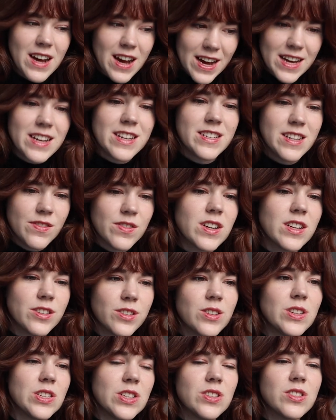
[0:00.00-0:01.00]
I had a different
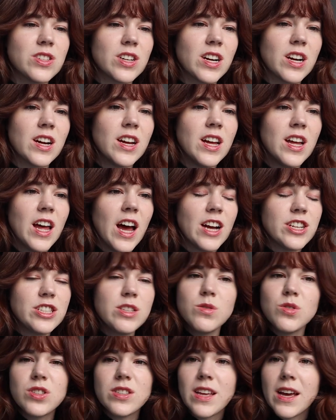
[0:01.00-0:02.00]
little sister, and
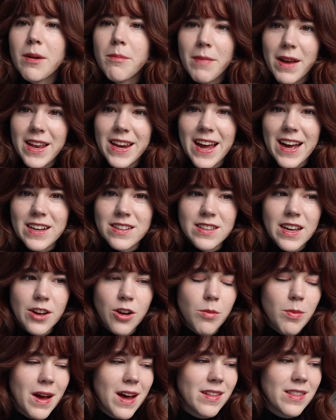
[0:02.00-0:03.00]
she was just like a maniac
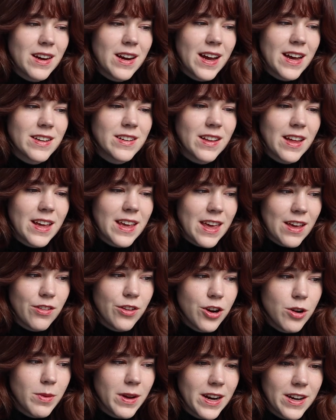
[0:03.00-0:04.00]
psychopath, and I had to like kill
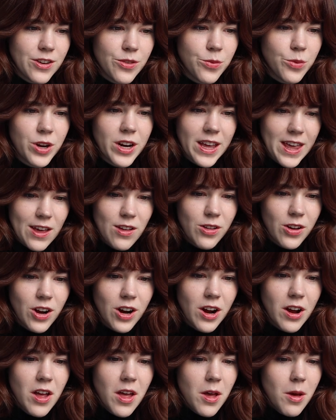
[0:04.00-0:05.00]
her, but I didn't want to kill
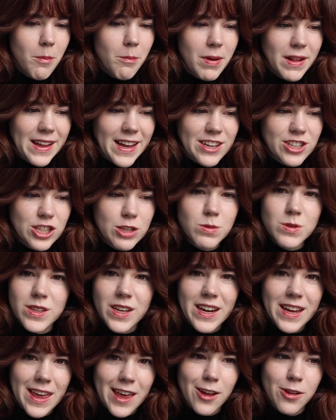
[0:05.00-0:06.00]
her, but like she was
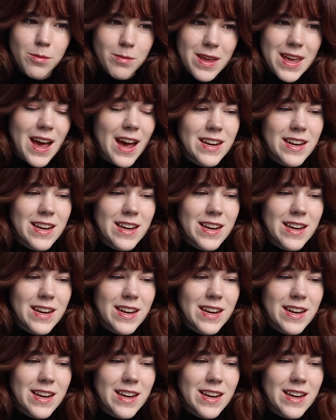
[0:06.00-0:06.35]
gonna kill me.